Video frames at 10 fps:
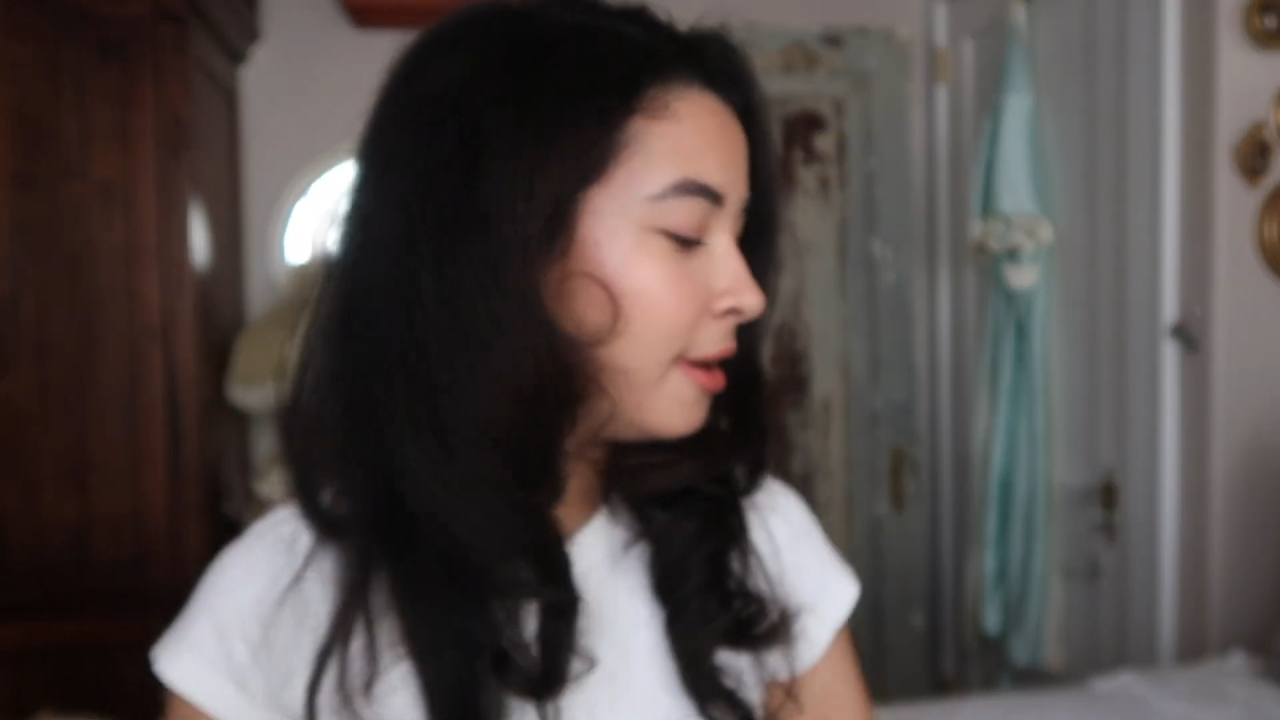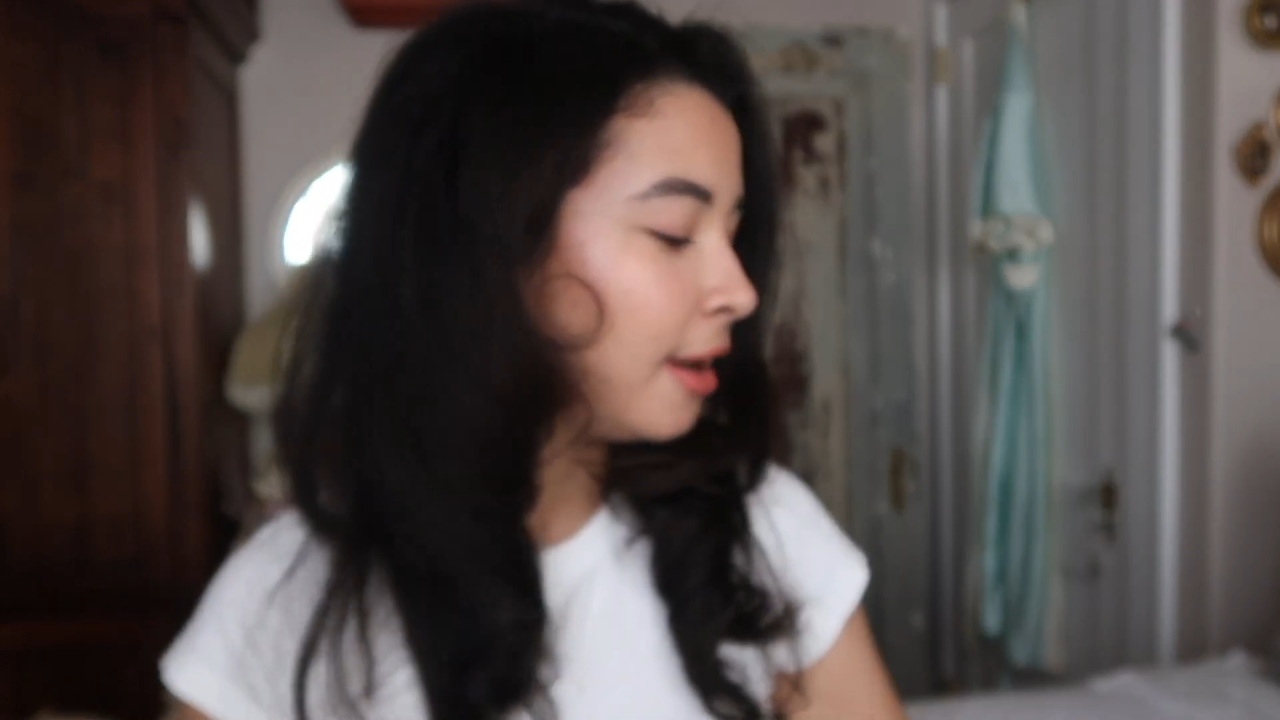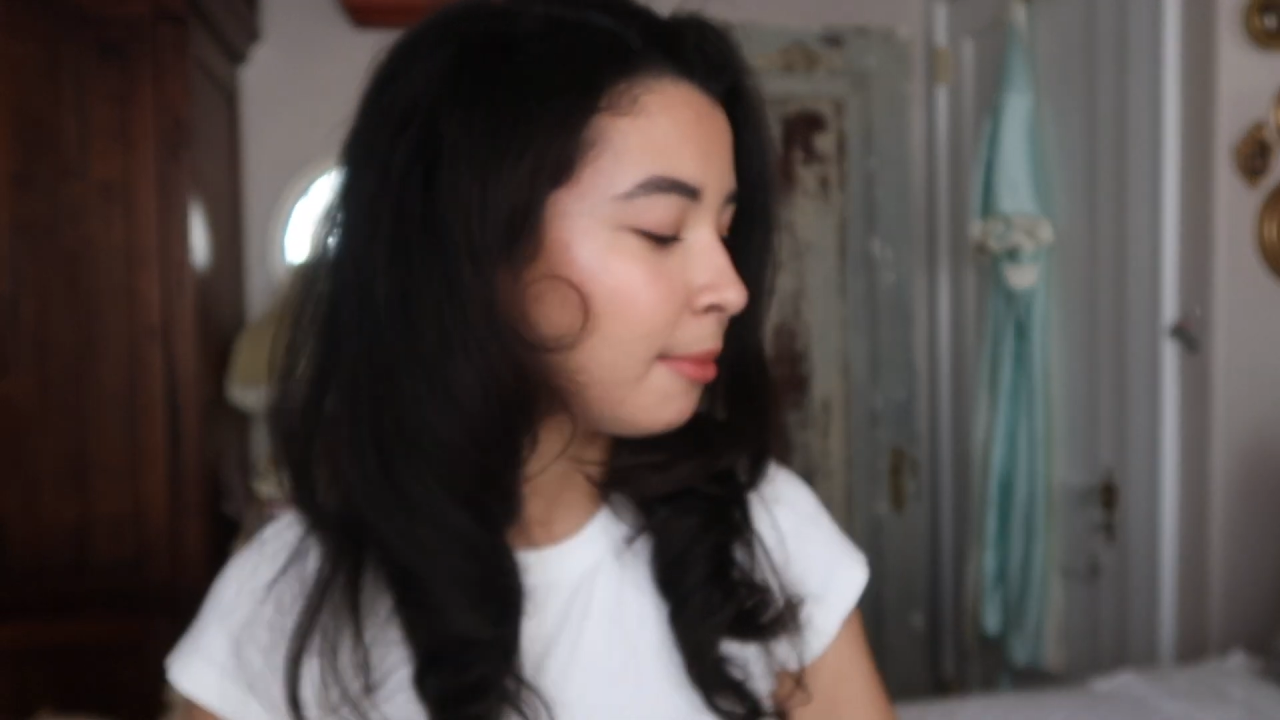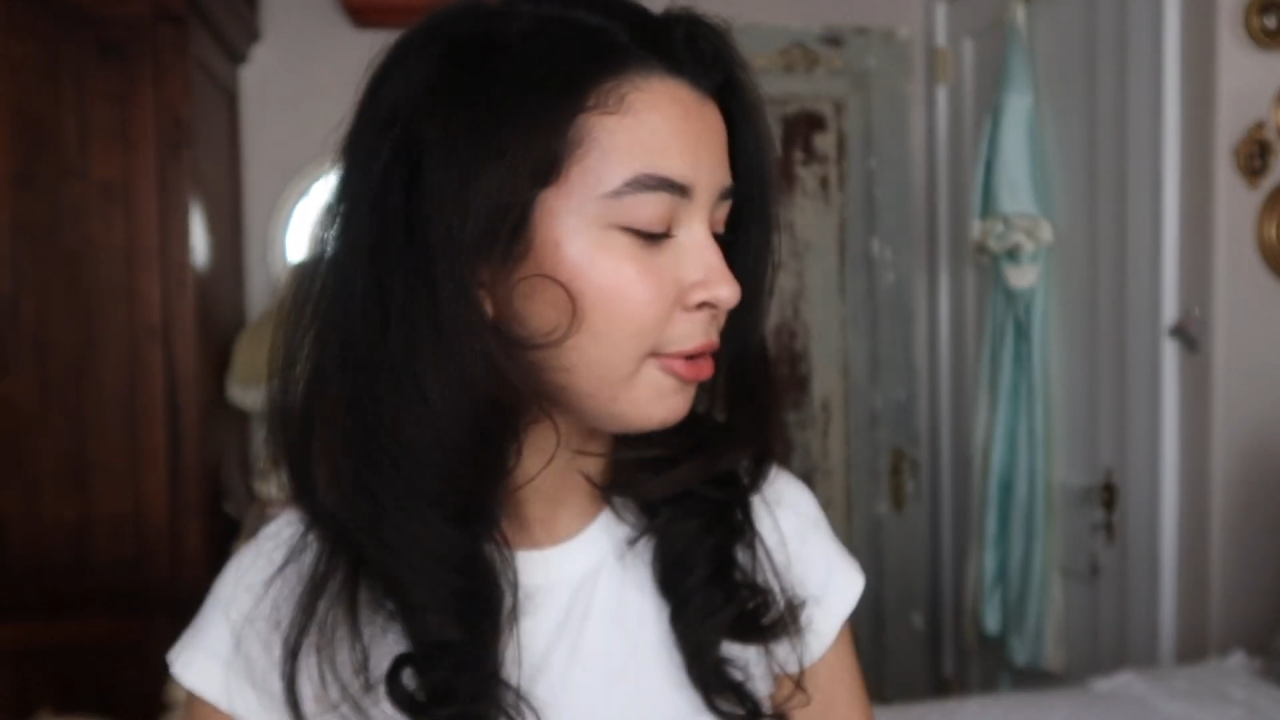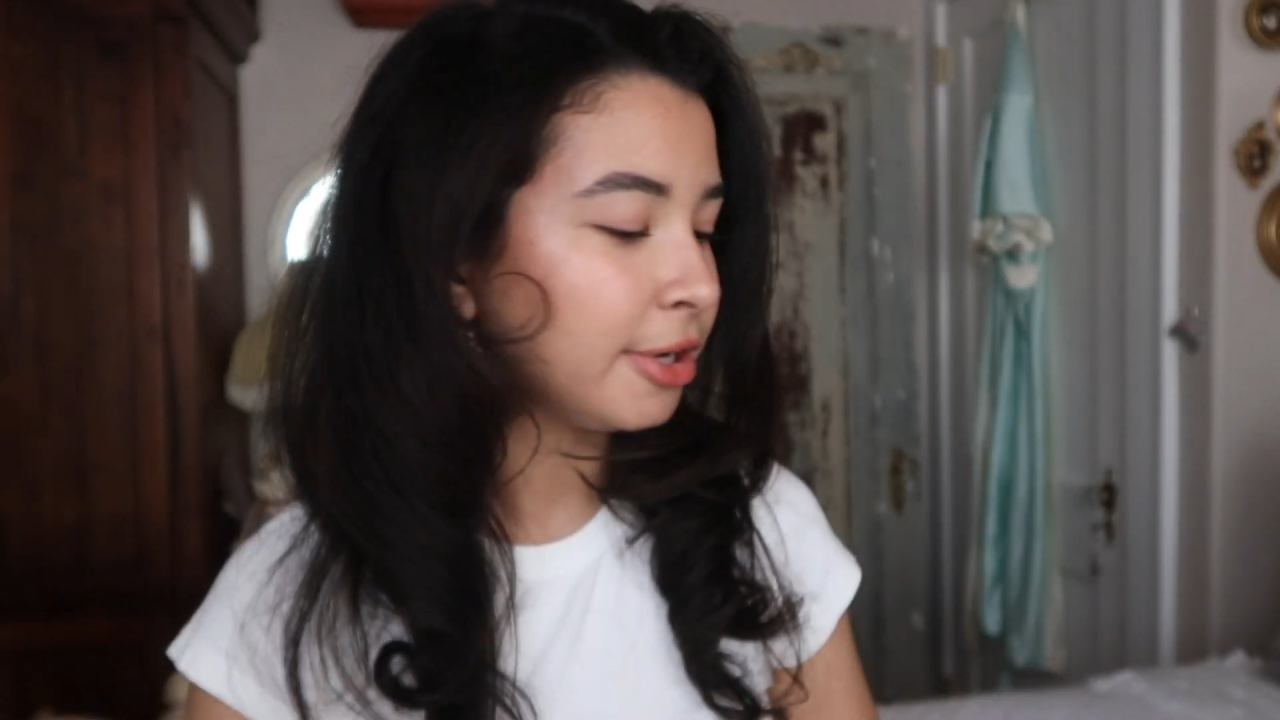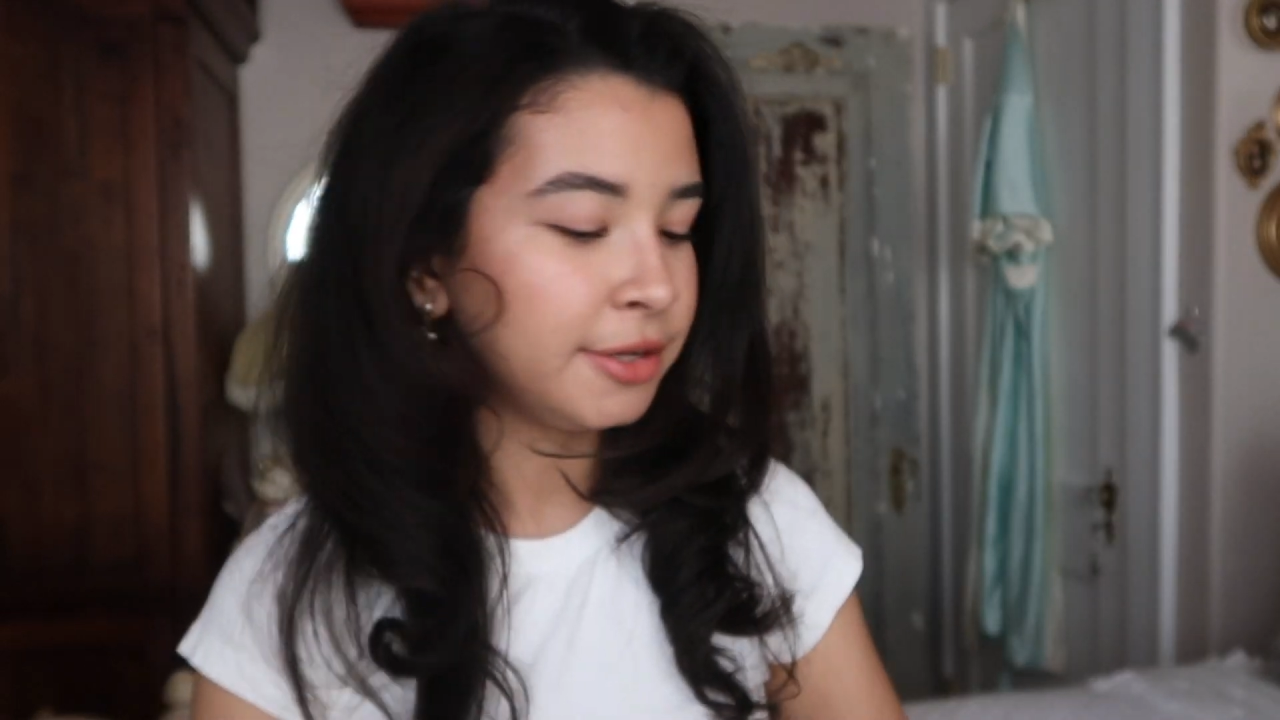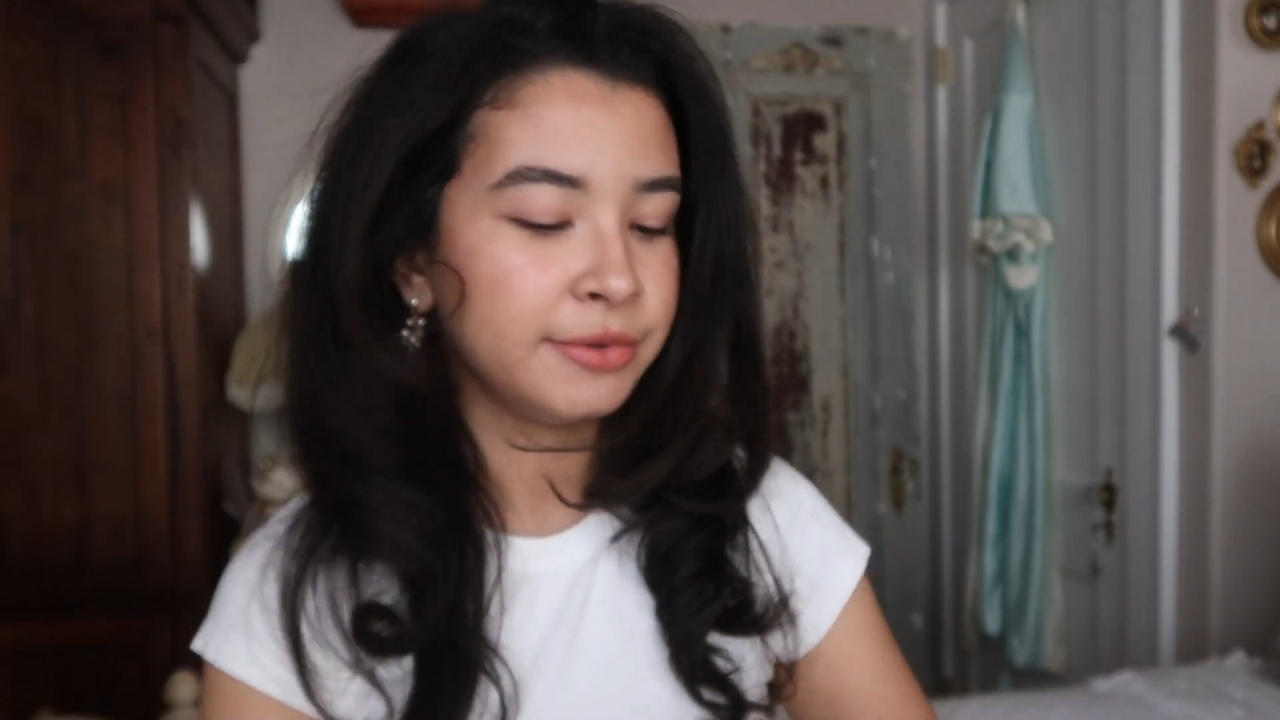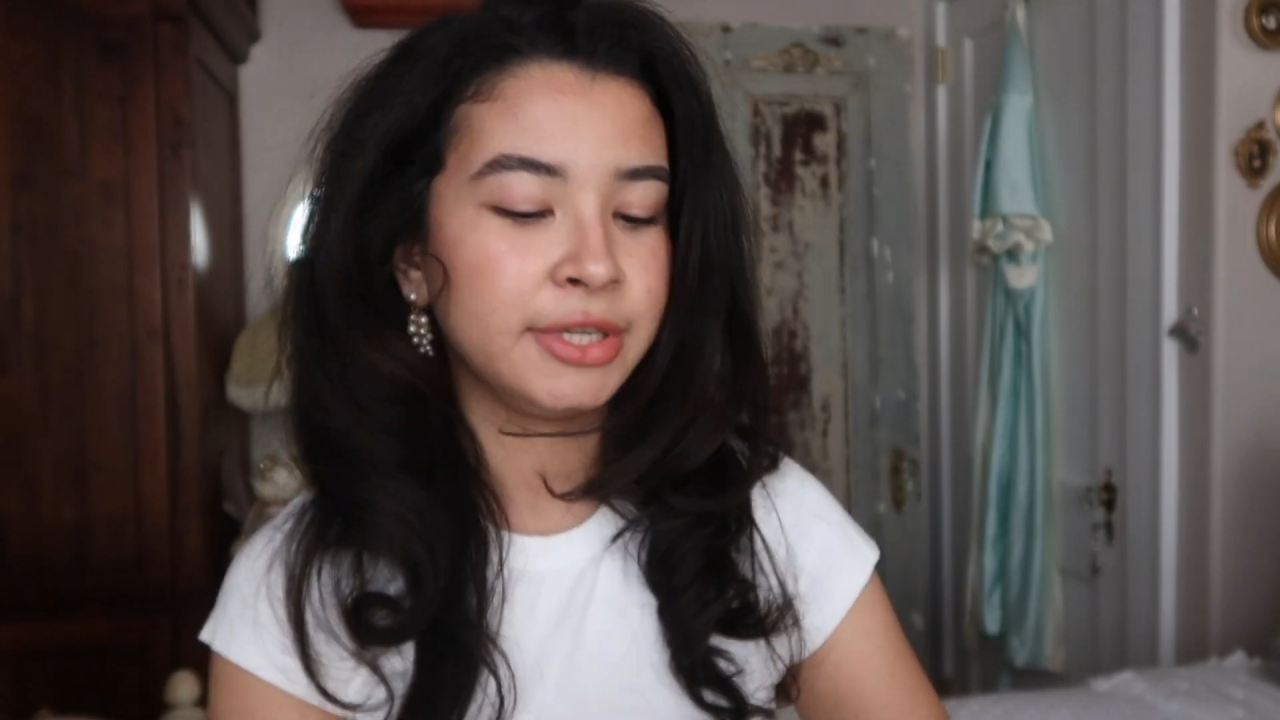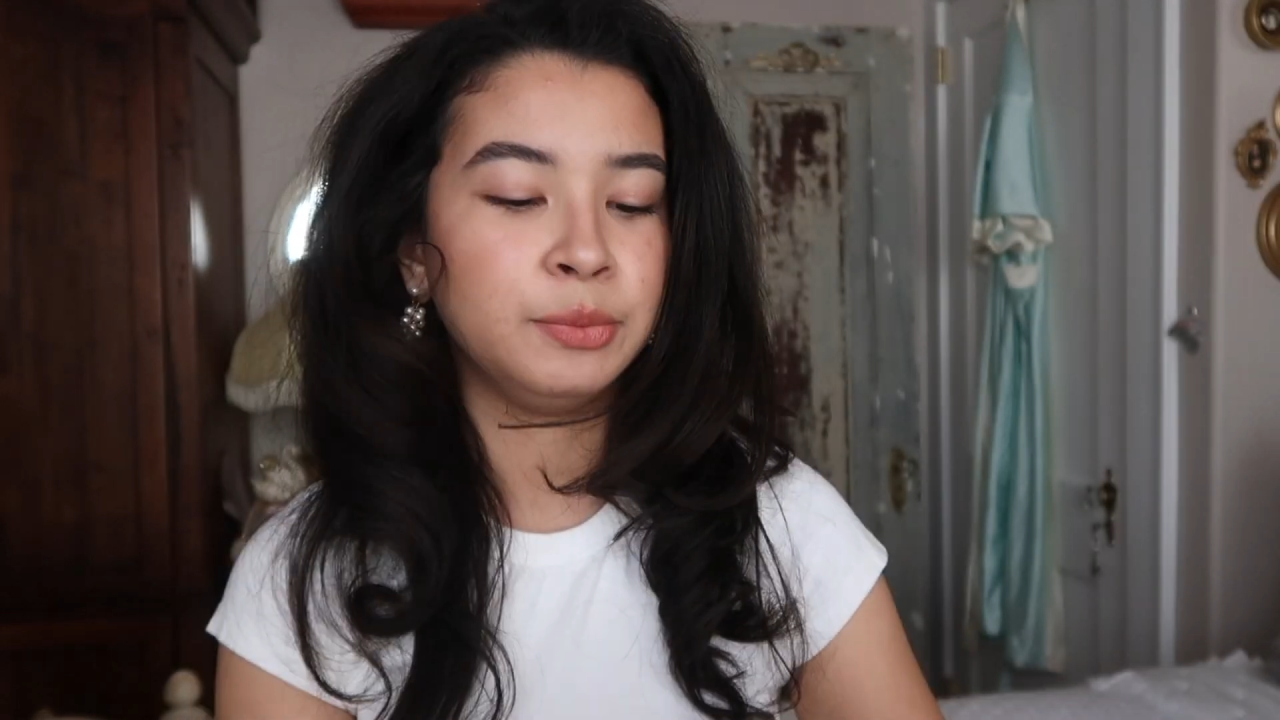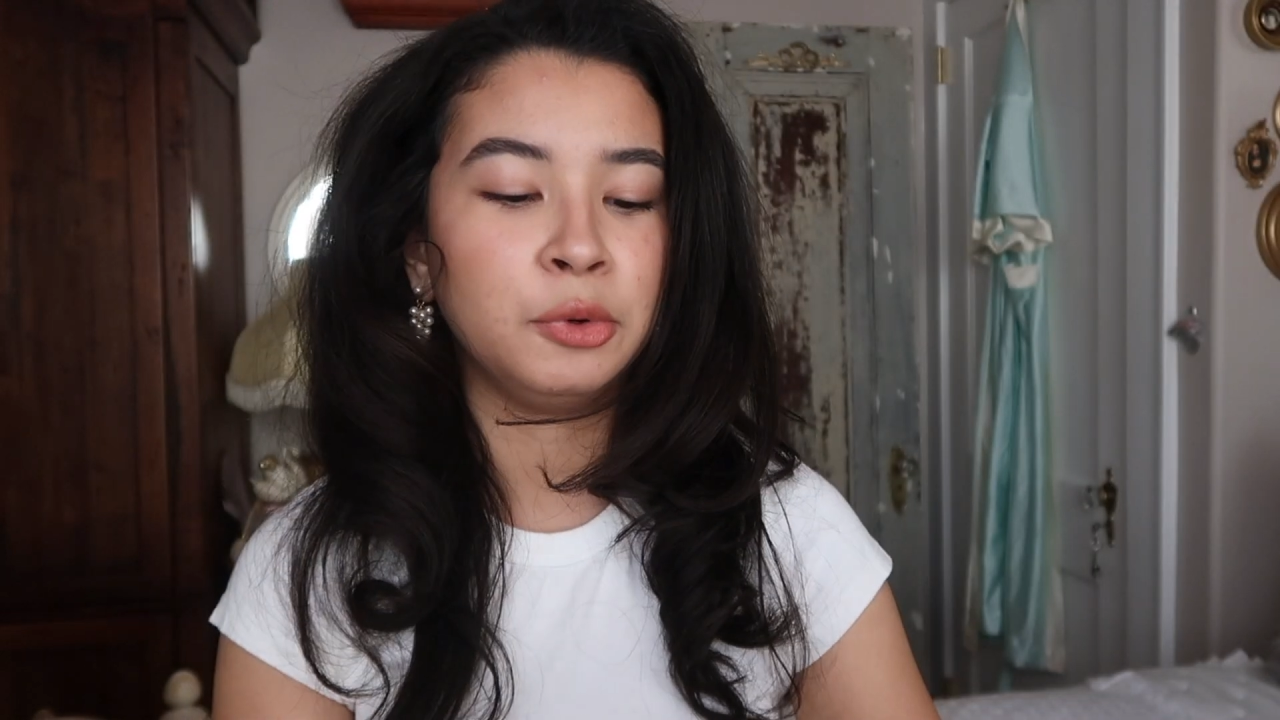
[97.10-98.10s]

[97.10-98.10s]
I'm already using